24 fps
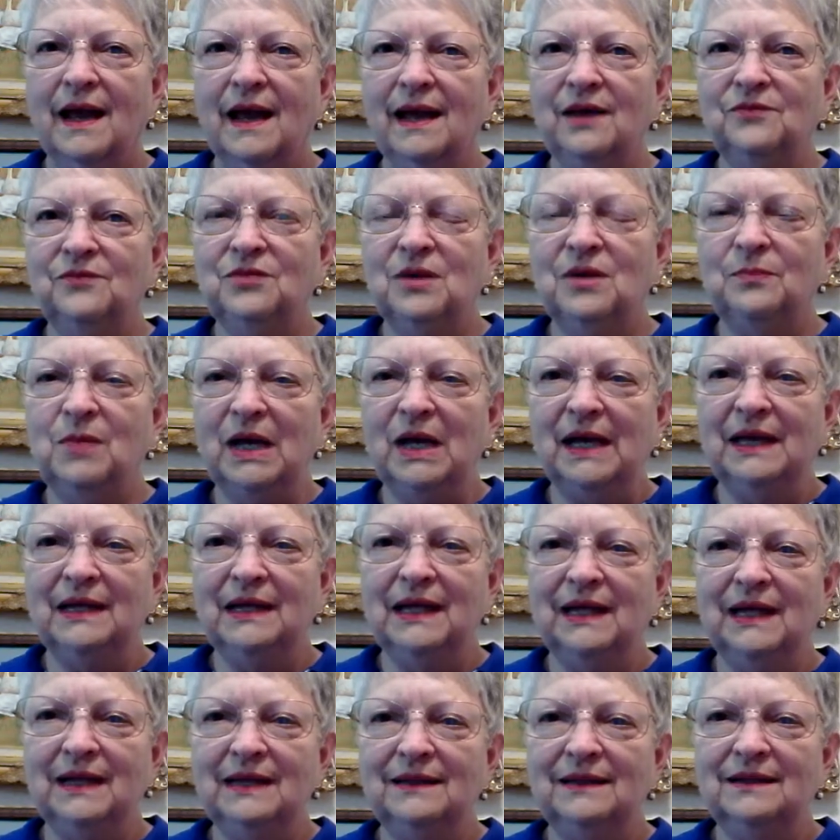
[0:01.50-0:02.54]

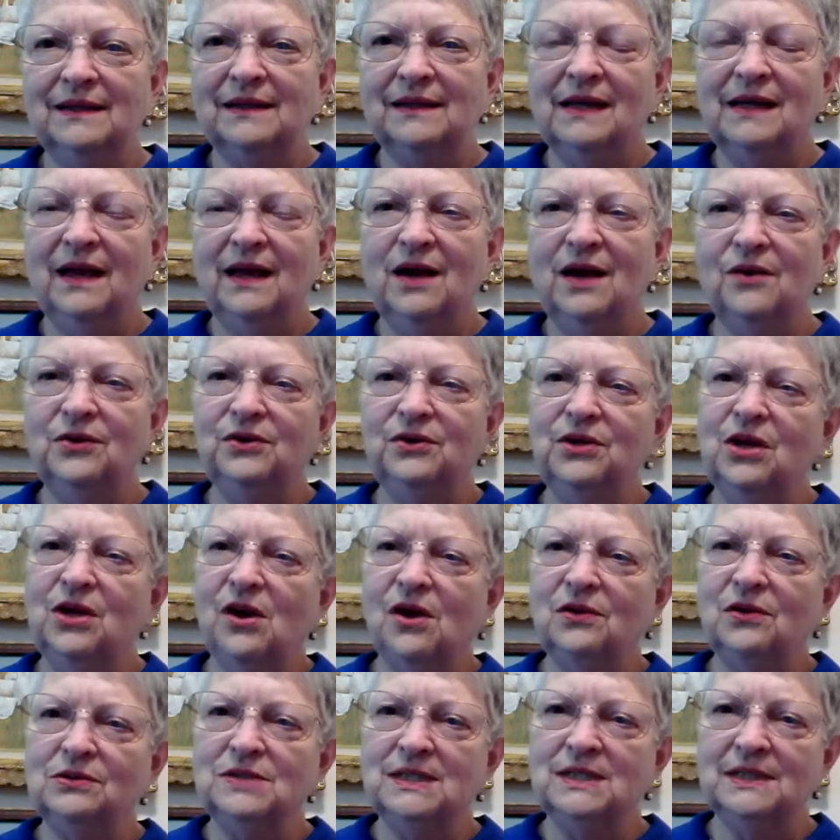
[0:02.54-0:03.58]
everybody. How are
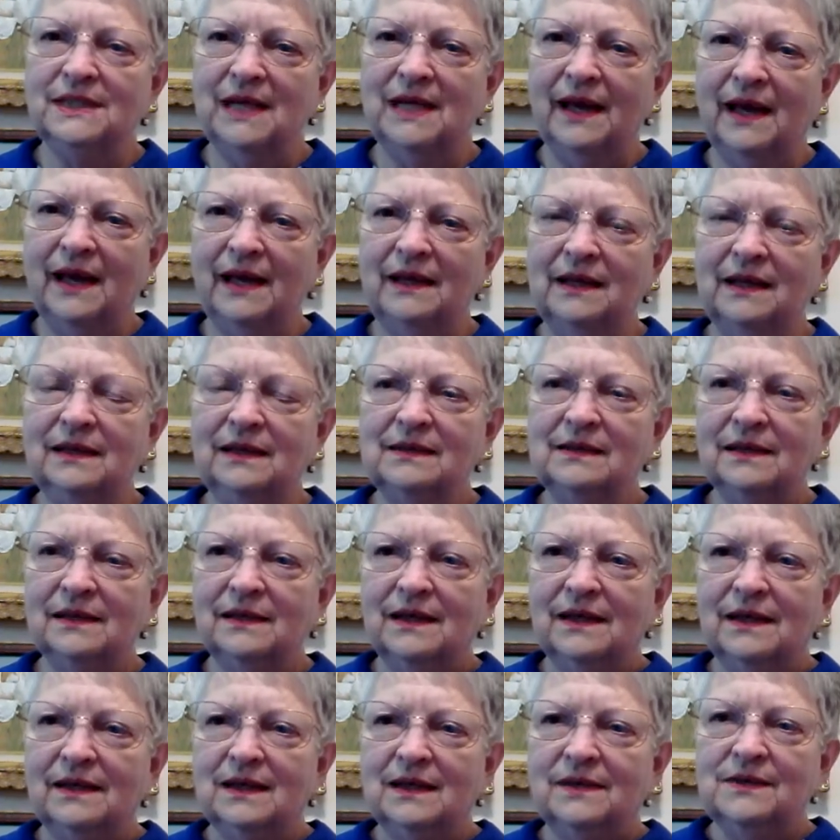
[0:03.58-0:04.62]
y'all today?
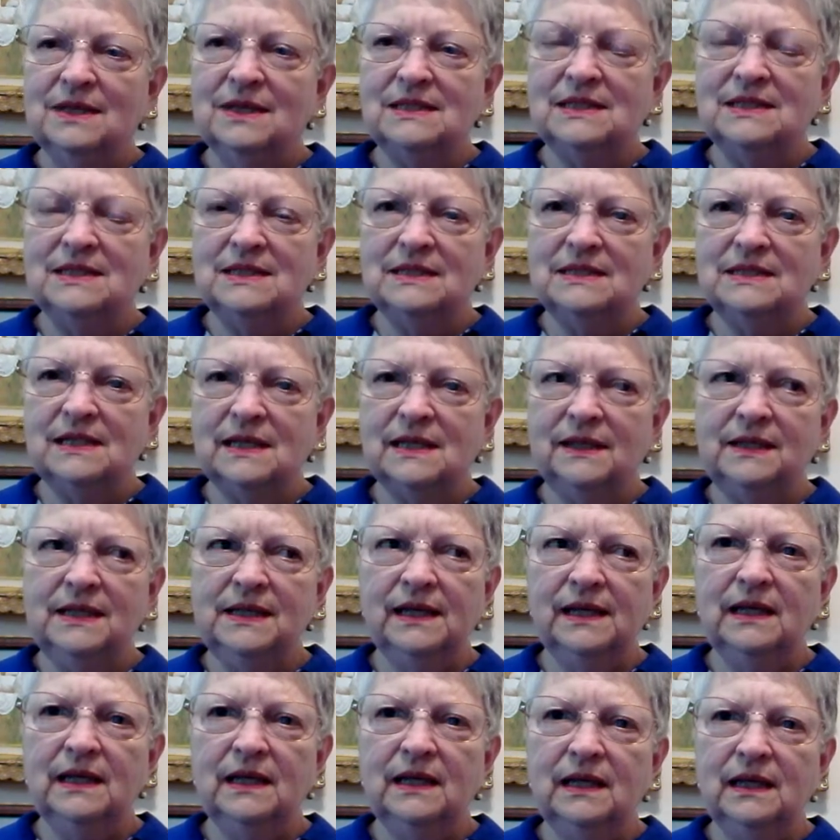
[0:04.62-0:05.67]
This is
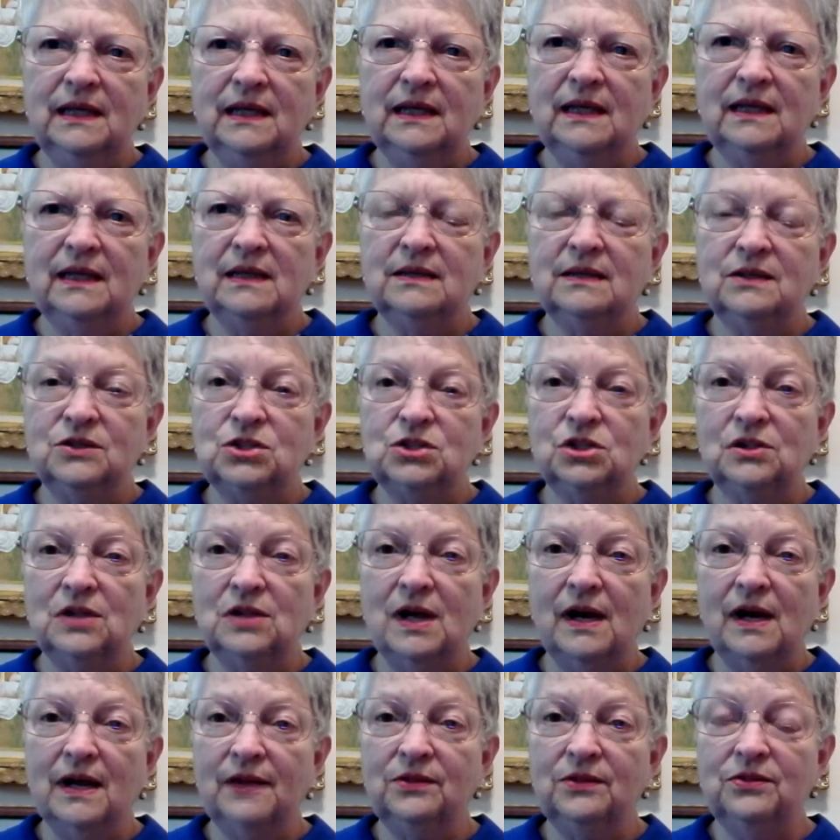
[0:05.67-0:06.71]
Sunday,
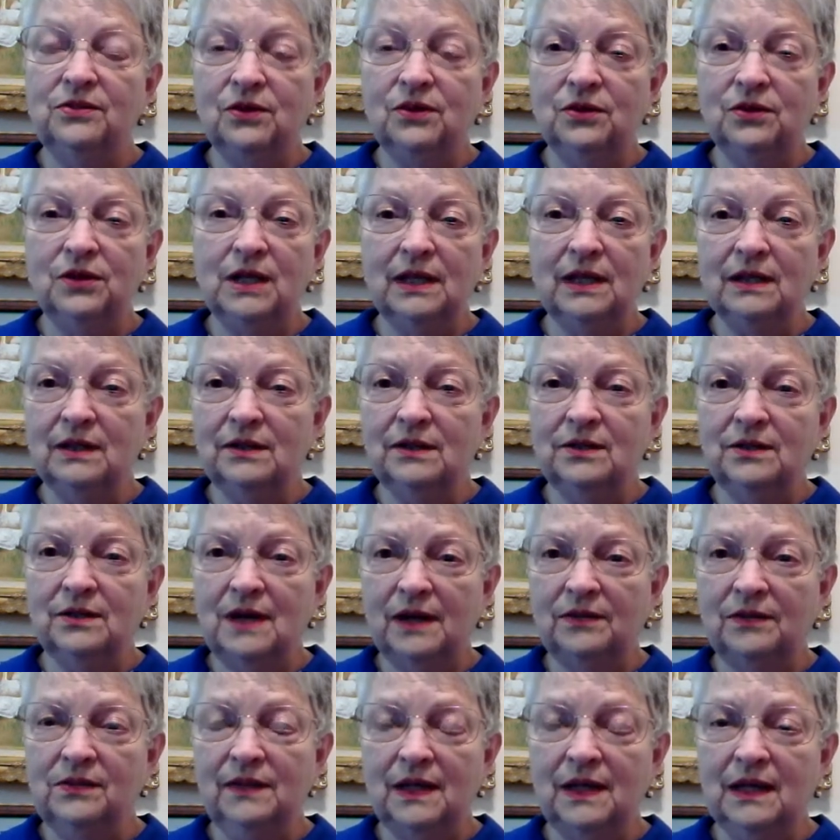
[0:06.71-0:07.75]
July 30th, I
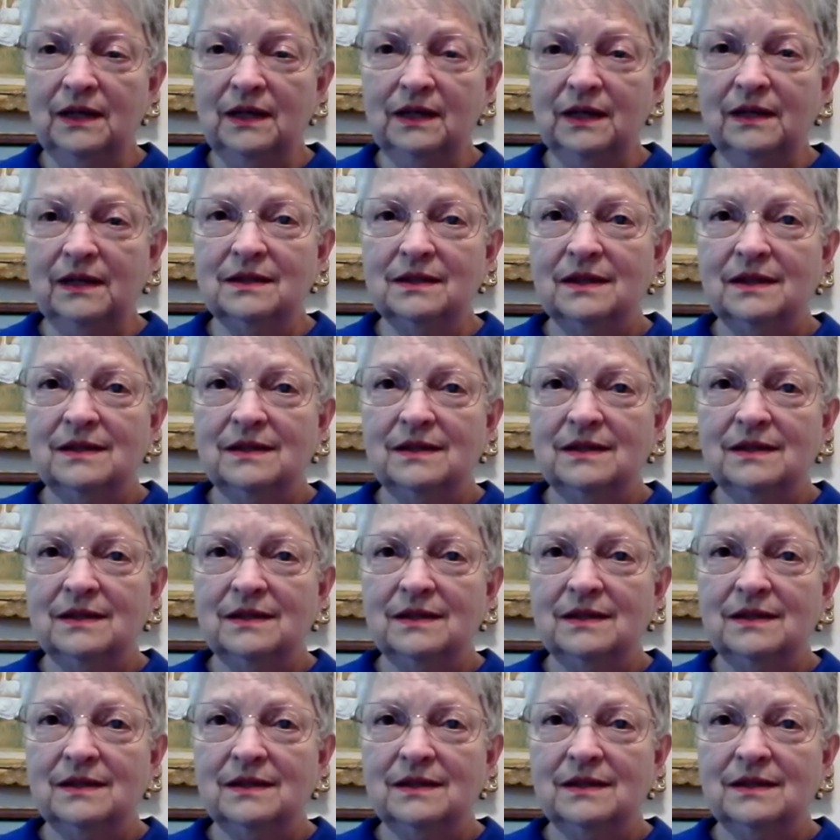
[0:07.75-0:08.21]
think.